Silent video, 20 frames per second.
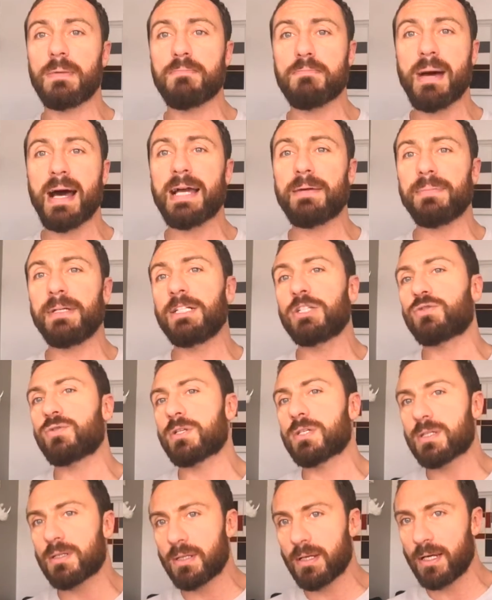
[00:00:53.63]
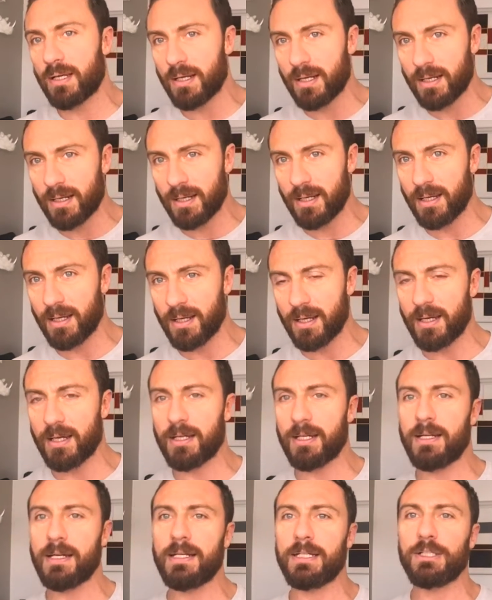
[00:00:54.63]
might be translated
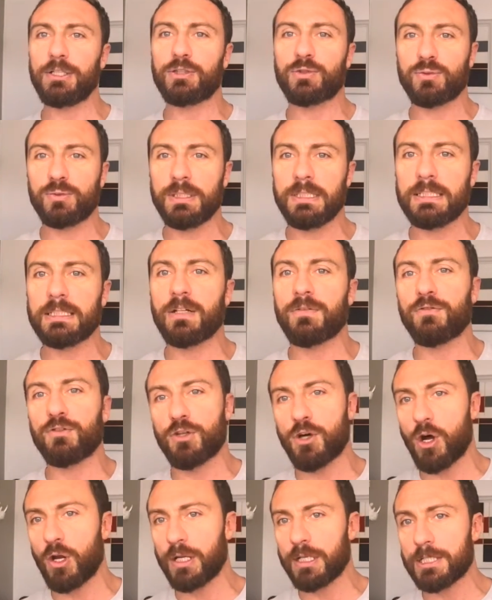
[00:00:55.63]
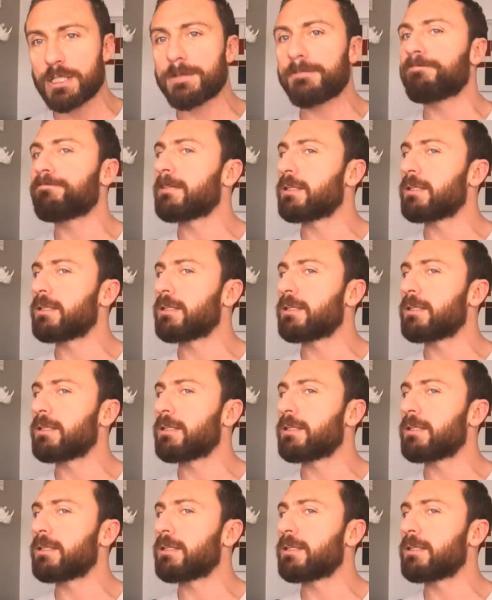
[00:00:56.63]
in an increase of knowledge.